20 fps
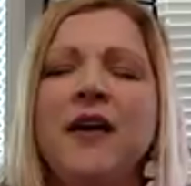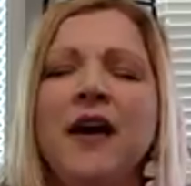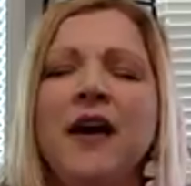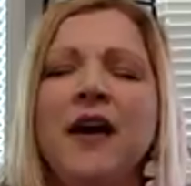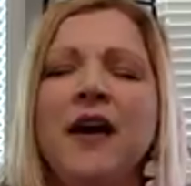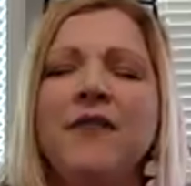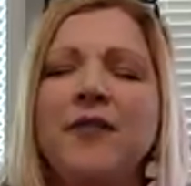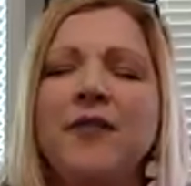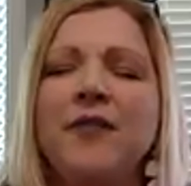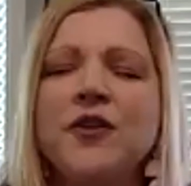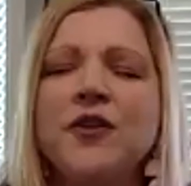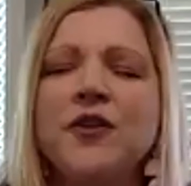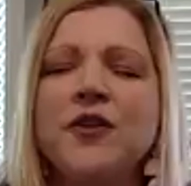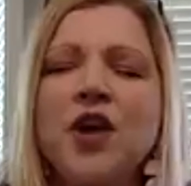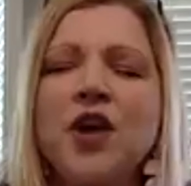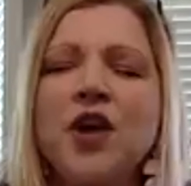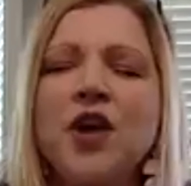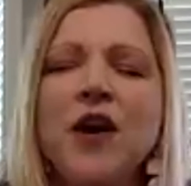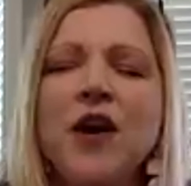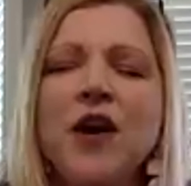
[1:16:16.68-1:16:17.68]
for
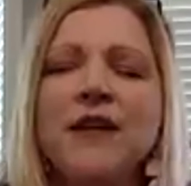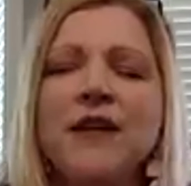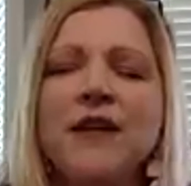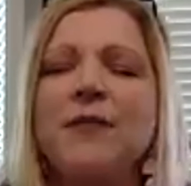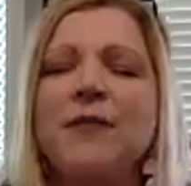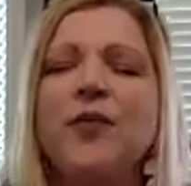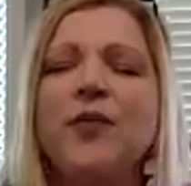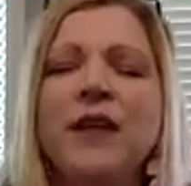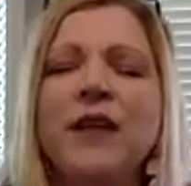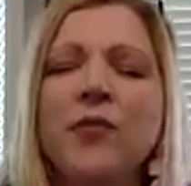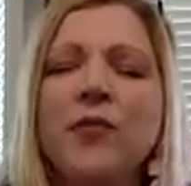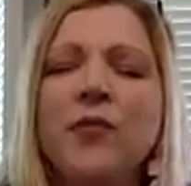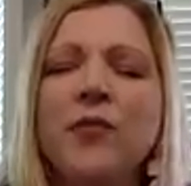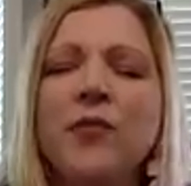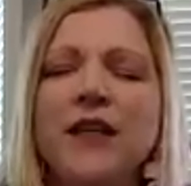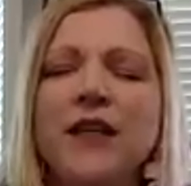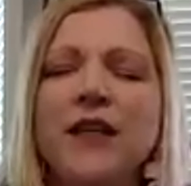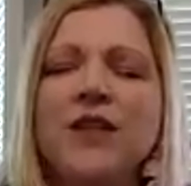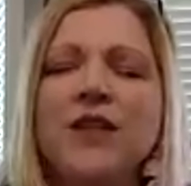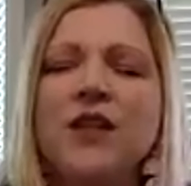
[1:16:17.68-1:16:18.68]
Charlie and Brenda working
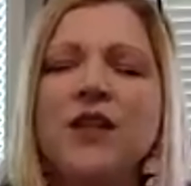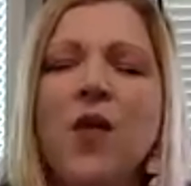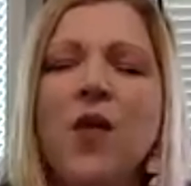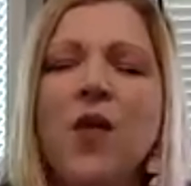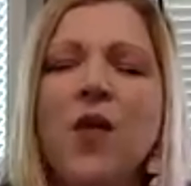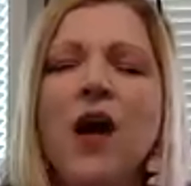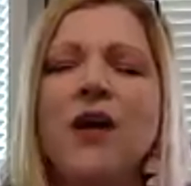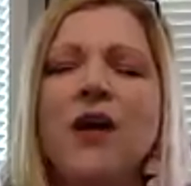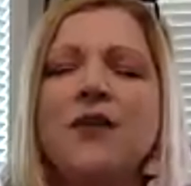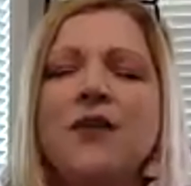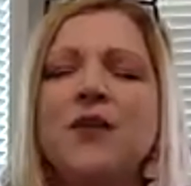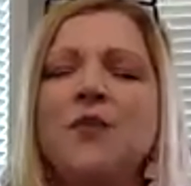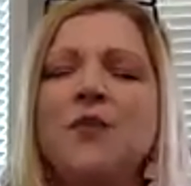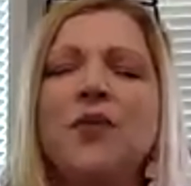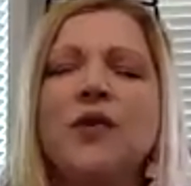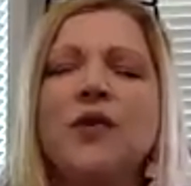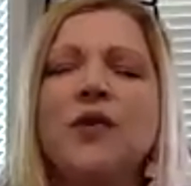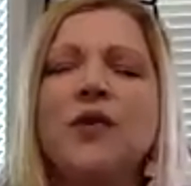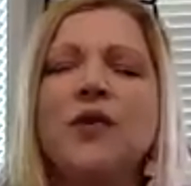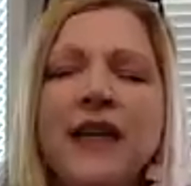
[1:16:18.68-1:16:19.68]
so hard to
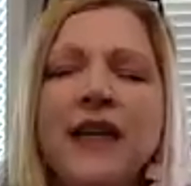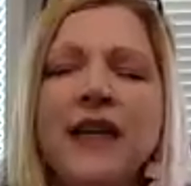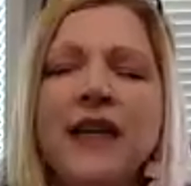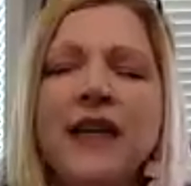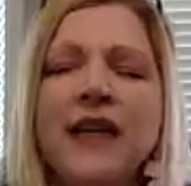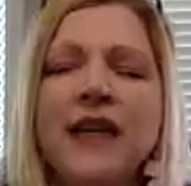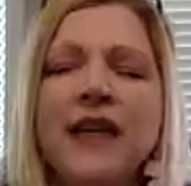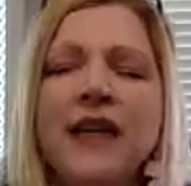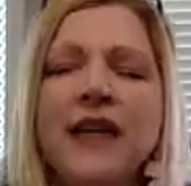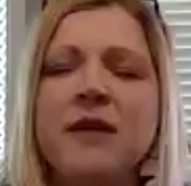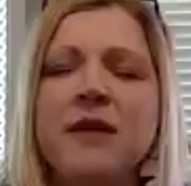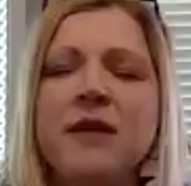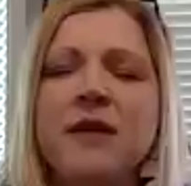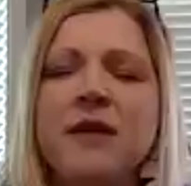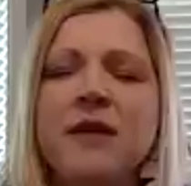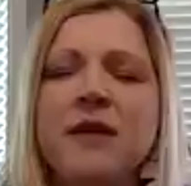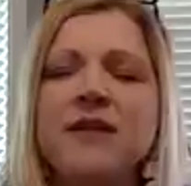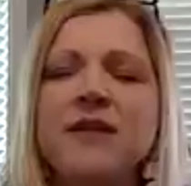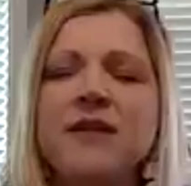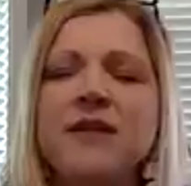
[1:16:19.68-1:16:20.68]
bring this
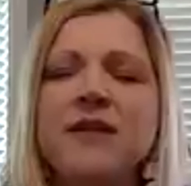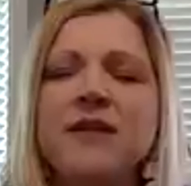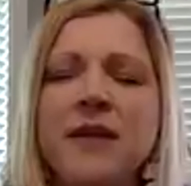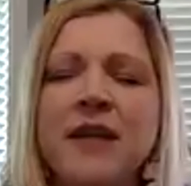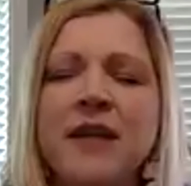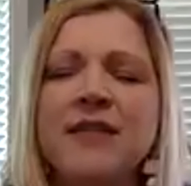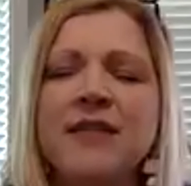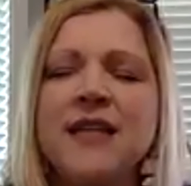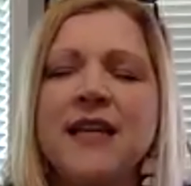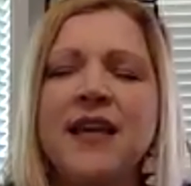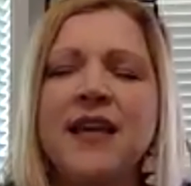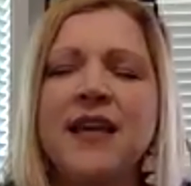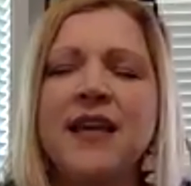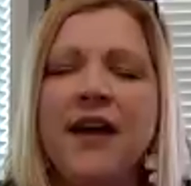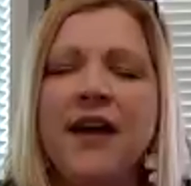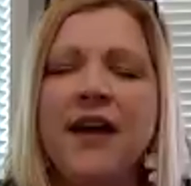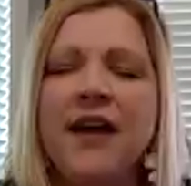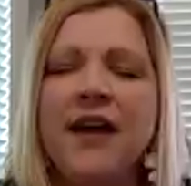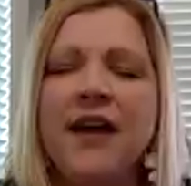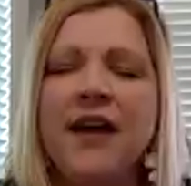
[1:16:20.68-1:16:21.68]
women's summit
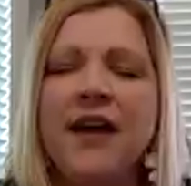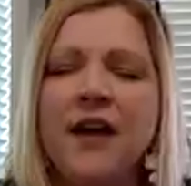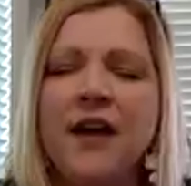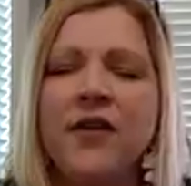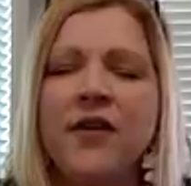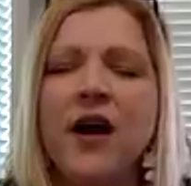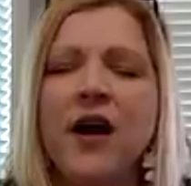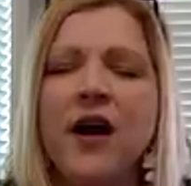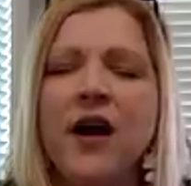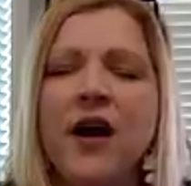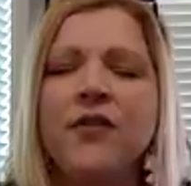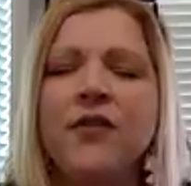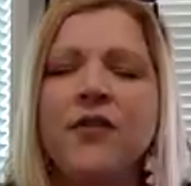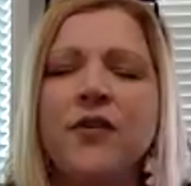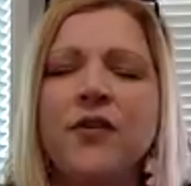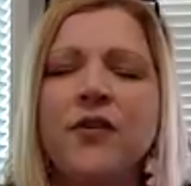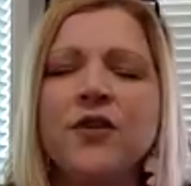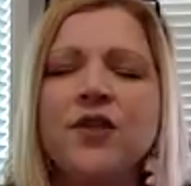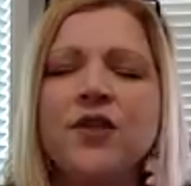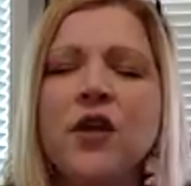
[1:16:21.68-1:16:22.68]
together, Father. I know
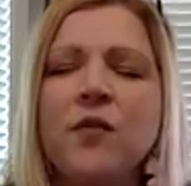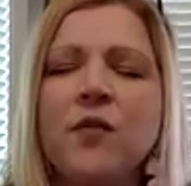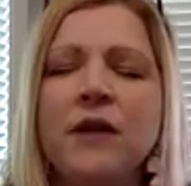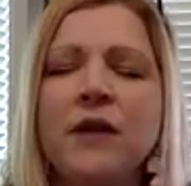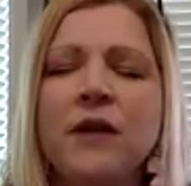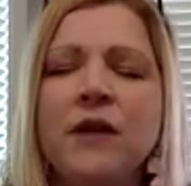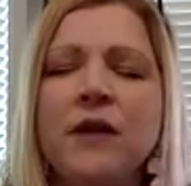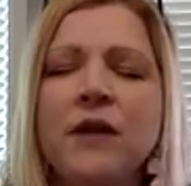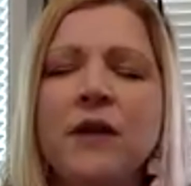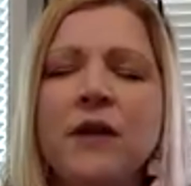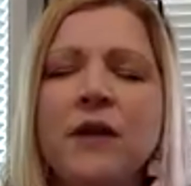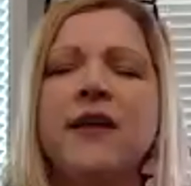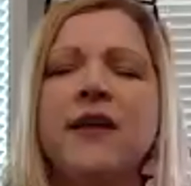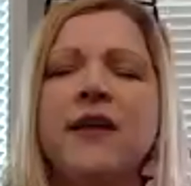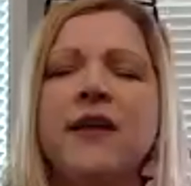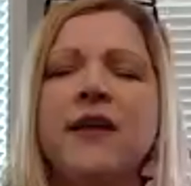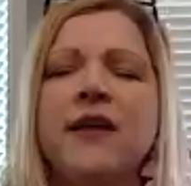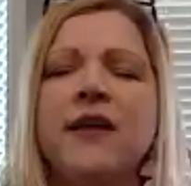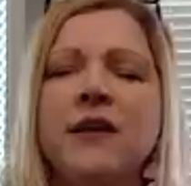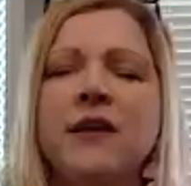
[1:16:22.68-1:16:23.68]
there are so many of us
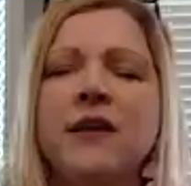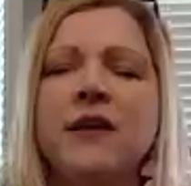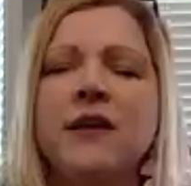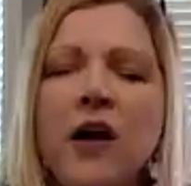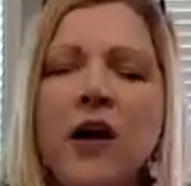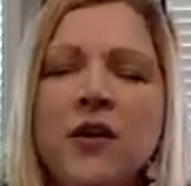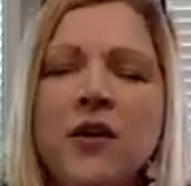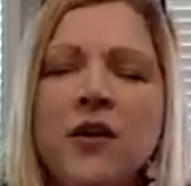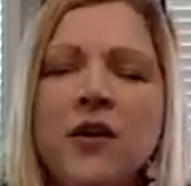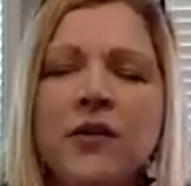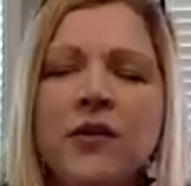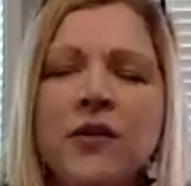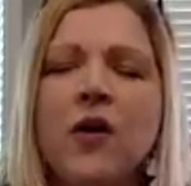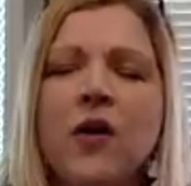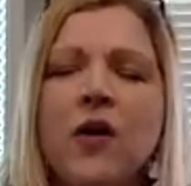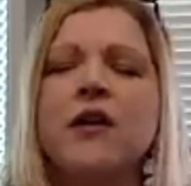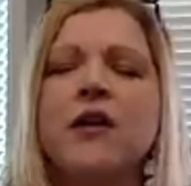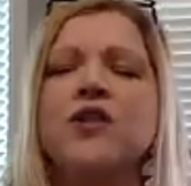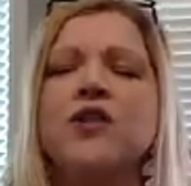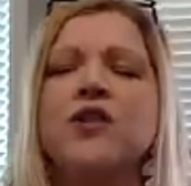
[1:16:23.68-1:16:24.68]
that are alone
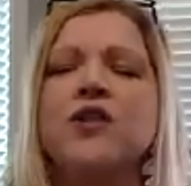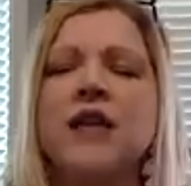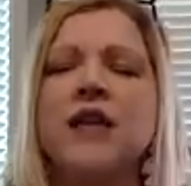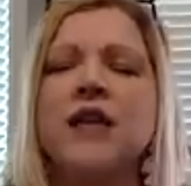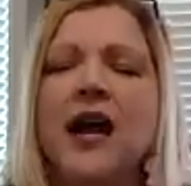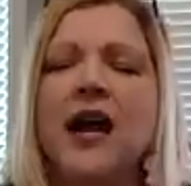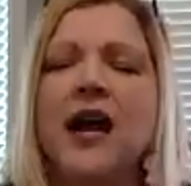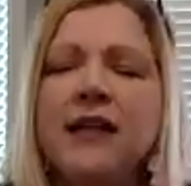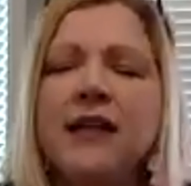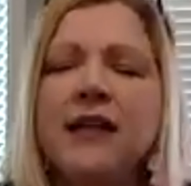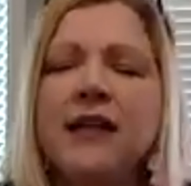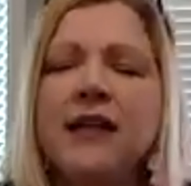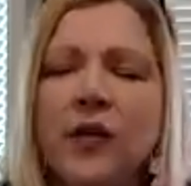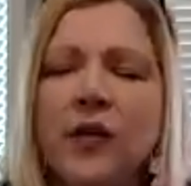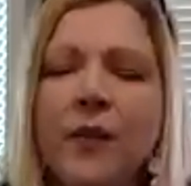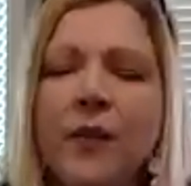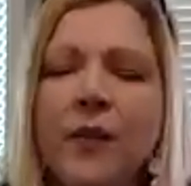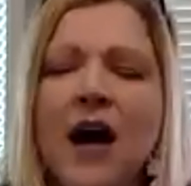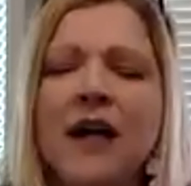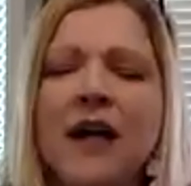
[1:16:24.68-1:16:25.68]
or in just tiny little
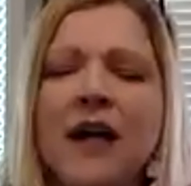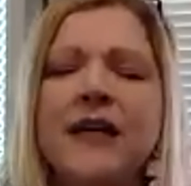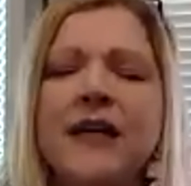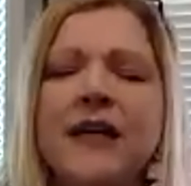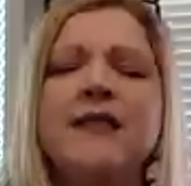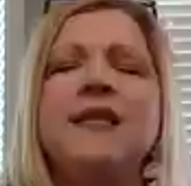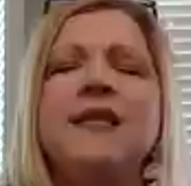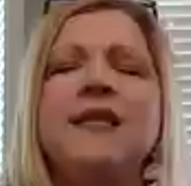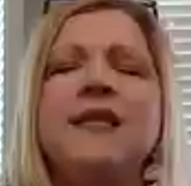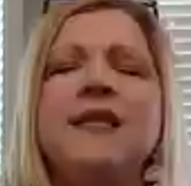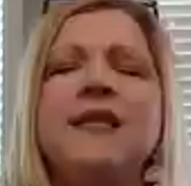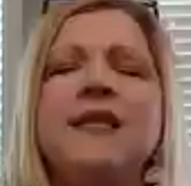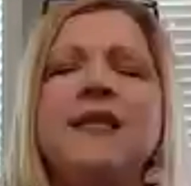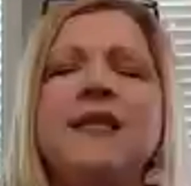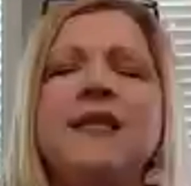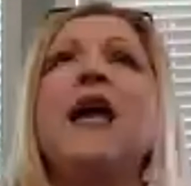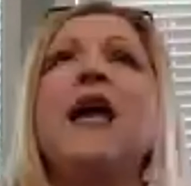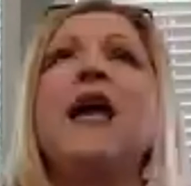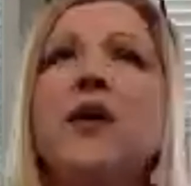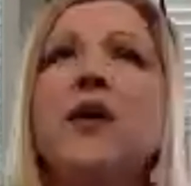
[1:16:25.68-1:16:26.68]
pockets and,
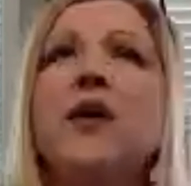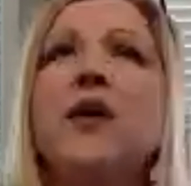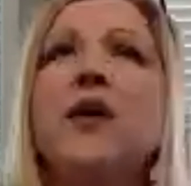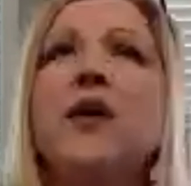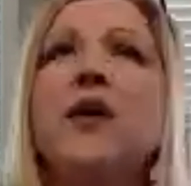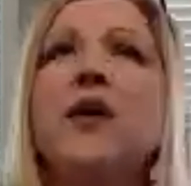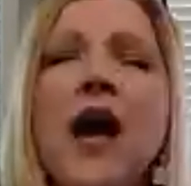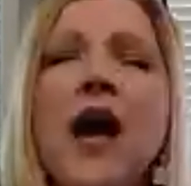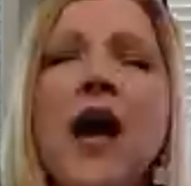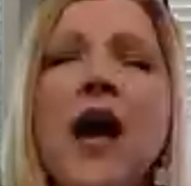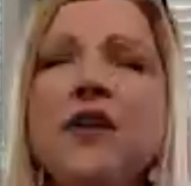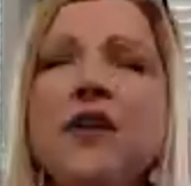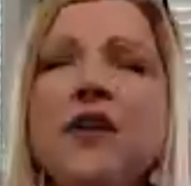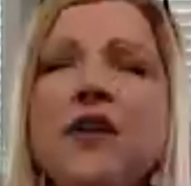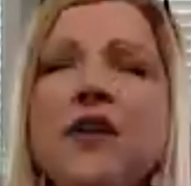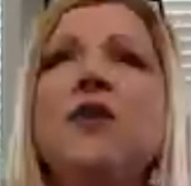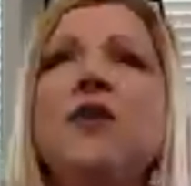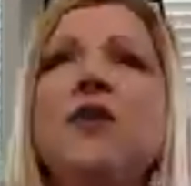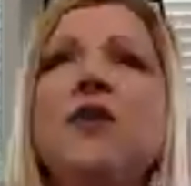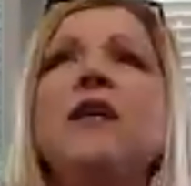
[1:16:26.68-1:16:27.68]
and we don't have
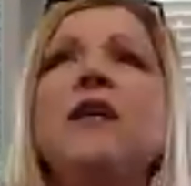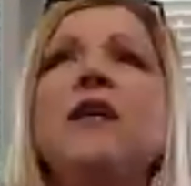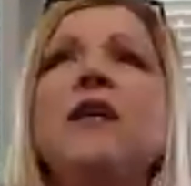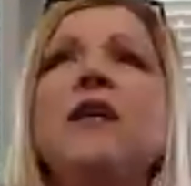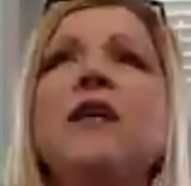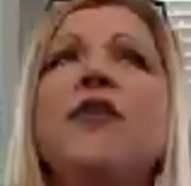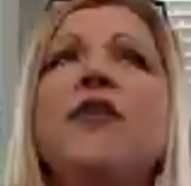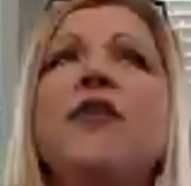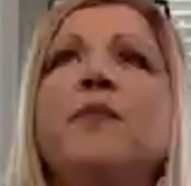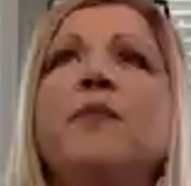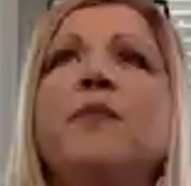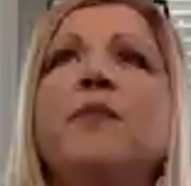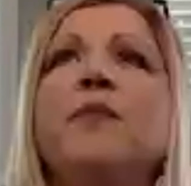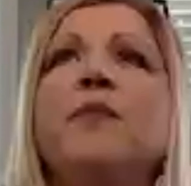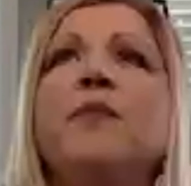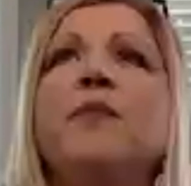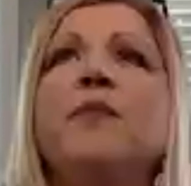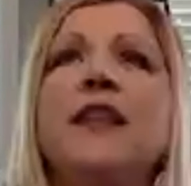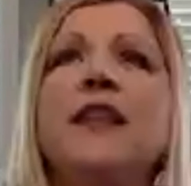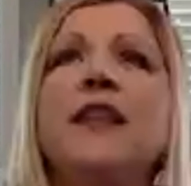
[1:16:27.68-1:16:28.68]
community, Father, but
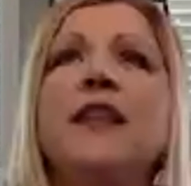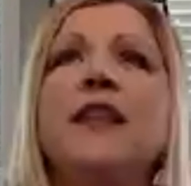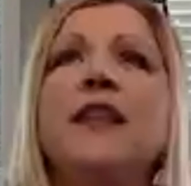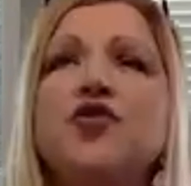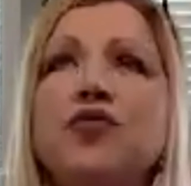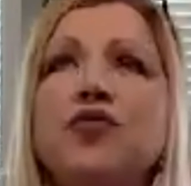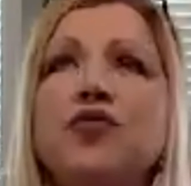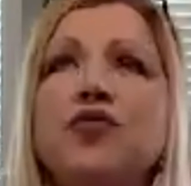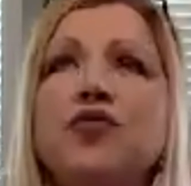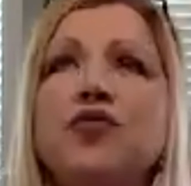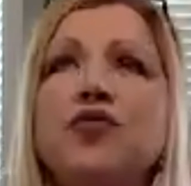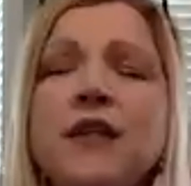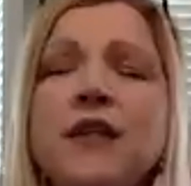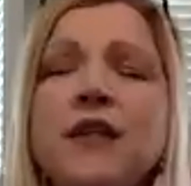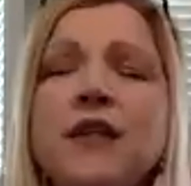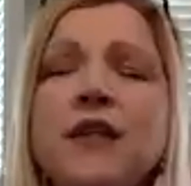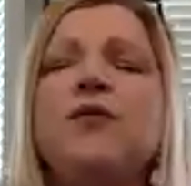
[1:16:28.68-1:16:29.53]
the truth is